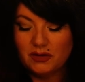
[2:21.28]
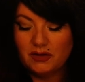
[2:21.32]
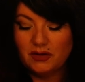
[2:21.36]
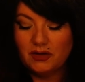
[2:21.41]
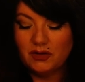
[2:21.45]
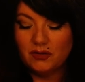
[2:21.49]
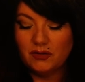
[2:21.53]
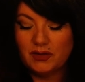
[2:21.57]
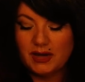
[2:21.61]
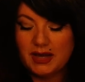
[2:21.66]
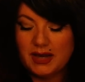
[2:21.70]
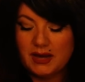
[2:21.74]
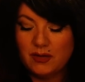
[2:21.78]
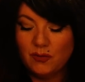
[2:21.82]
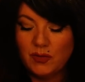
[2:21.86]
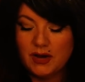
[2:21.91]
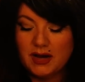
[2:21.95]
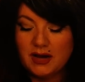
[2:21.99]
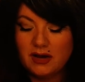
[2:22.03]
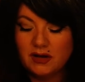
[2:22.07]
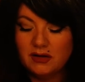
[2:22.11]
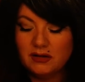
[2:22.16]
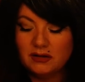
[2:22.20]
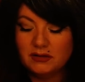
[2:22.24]
Okay,
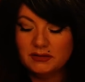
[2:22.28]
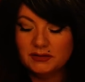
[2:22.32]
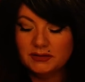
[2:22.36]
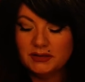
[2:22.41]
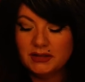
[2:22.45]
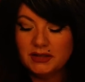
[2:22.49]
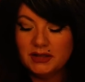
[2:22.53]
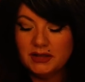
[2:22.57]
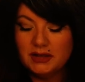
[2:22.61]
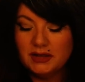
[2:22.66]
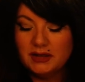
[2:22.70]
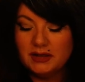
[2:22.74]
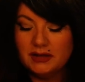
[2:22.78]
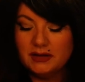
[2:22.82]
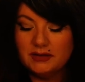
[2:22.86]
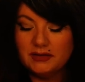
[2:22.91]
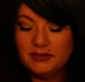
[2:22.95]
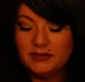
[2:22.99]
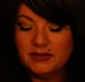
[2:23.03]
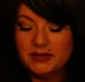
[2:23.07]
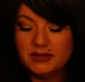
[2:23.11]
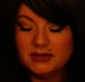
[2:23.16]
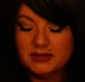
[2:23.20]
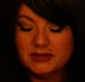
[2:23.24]
well,
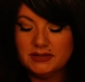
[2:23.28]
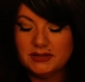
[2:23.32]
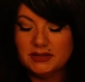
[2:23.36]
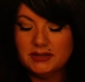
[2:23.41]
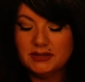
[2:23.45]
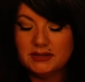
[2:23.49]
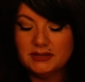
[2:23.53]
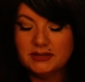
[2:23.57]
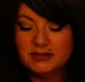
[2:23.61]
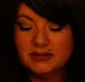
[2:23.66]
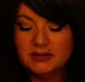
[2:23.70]
this is